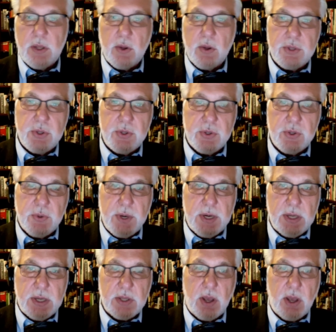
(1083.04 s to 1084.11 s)
those two
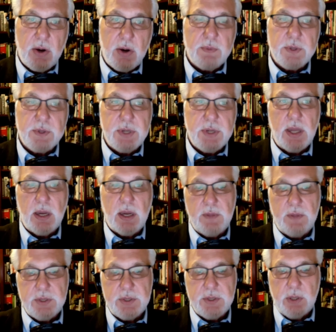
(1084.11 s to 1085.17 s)
treaties, 100% of
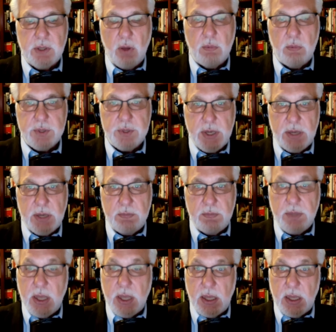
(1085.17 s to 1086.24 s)
the global
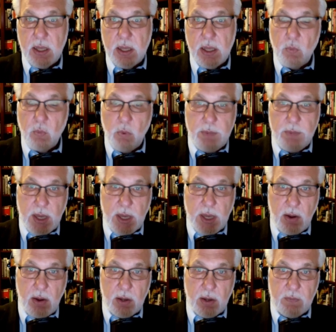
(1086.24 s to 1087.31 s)
GDP will be
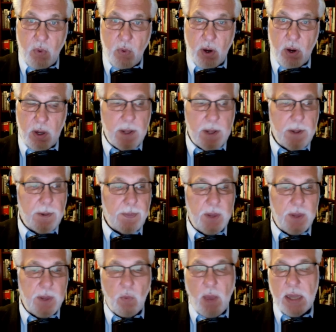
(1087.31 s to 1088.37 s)
accounted for.
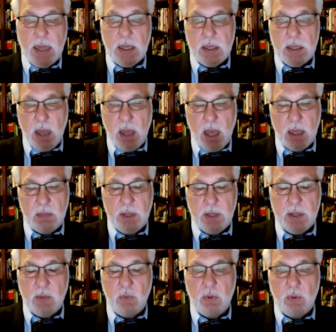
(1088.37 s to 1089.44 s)
They're writing a document
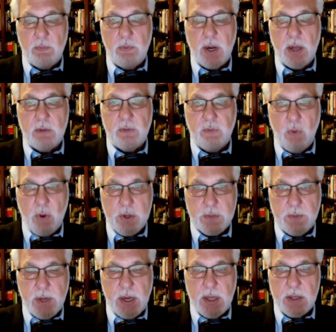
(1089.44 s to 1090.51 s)
that will put
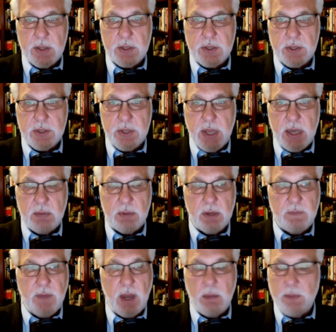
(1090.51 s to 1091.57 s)
enforcement into sustainable
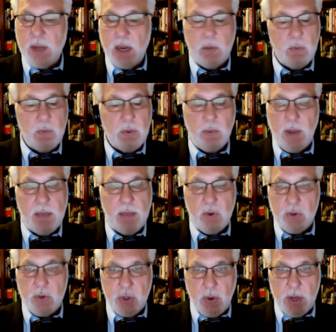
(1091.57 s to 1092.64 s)
development, and we will have
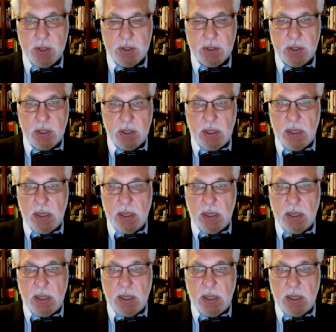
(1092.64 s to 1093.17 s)
no choice.